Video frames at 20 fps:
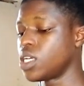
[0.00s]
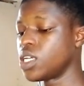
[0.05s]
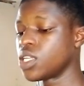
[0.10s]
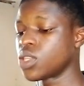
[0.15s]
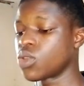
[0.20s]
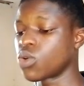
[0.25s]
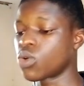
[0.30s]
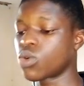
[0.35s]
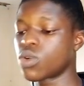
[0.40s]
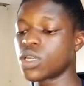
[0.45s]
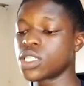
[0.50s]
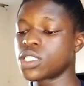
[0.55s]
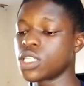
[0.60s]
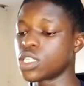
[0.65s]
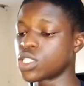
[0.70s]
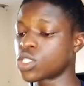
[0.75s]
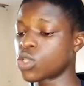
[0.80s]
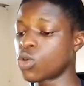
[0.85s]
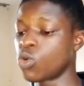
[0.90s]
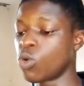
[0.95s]
to create a
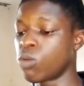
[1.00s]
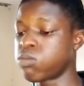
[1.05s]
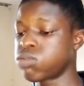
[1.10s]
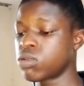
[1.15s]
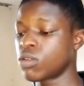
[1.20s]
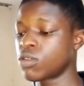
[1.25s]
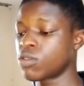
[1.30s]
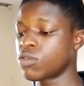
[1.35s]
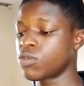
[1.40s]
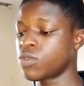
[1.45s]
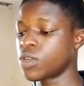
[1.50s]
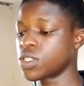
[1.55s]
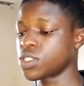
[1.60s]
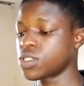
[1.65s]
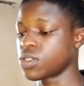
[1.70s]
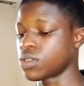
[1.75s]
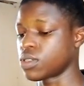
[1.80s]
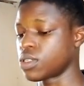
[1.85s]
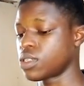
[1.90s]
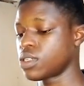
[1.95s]
scope
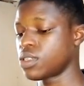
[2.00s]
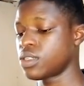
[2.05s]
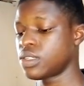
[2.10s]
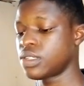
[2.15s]
function.